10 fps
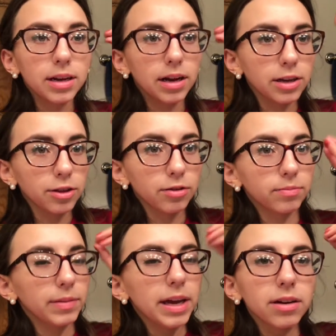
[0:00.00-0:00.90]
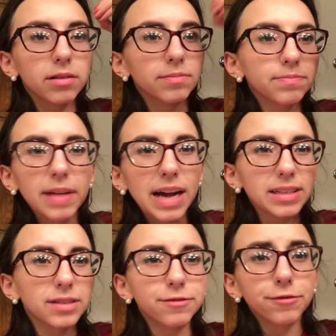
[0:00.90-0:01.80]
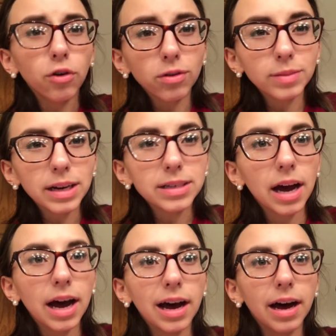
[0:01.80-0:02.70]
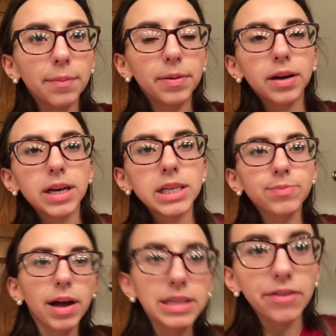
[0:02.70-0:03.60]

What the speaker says: Another layer hasn't formed on top, spots